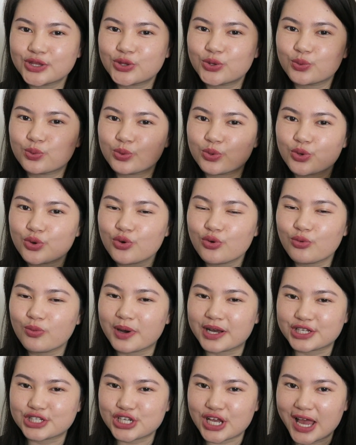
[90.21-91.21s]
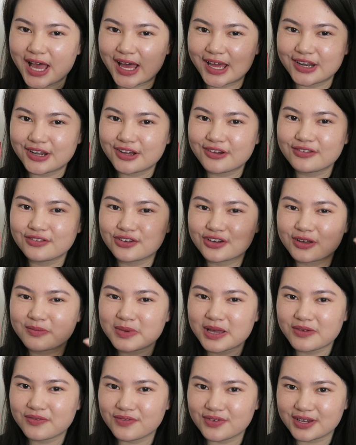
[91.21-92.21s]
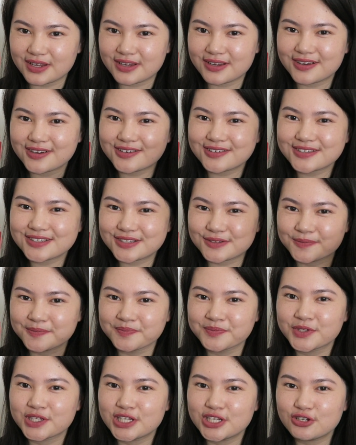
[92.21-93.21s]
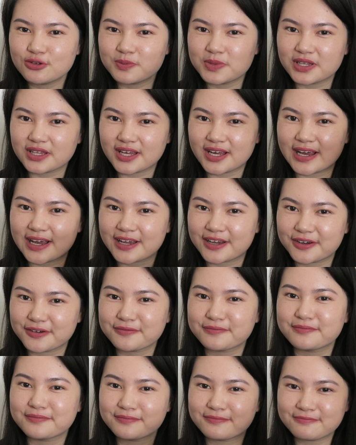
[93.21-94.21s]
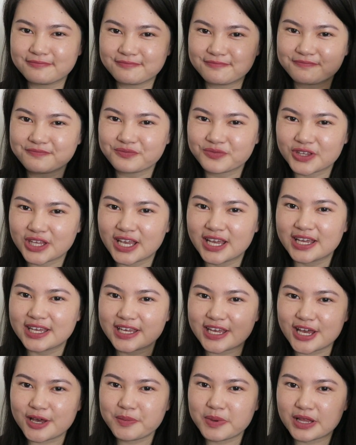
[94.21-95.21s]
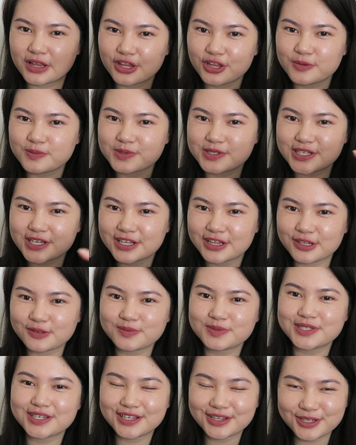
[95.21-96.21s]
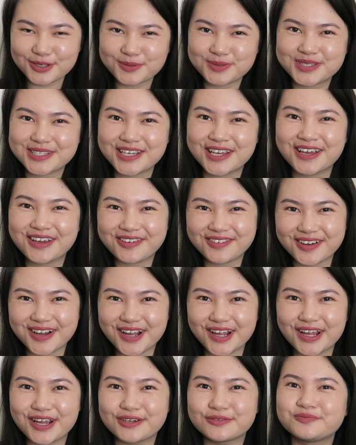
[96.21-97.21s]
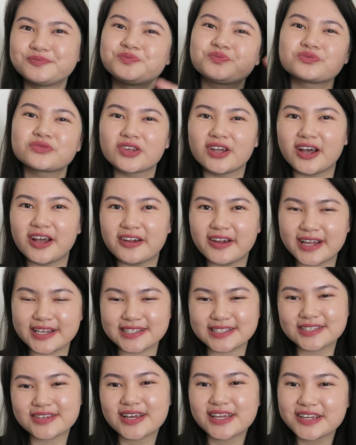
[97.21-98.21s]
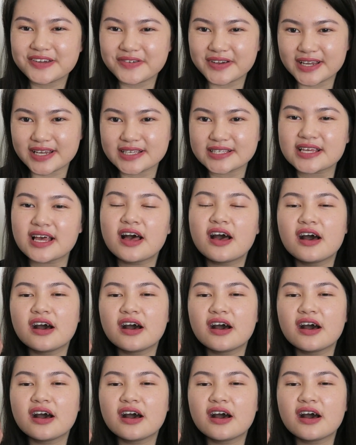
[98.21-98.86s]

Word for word: through my channel, look at my videos, you'd be like, yep, lipstick, right? Alright, so anyways,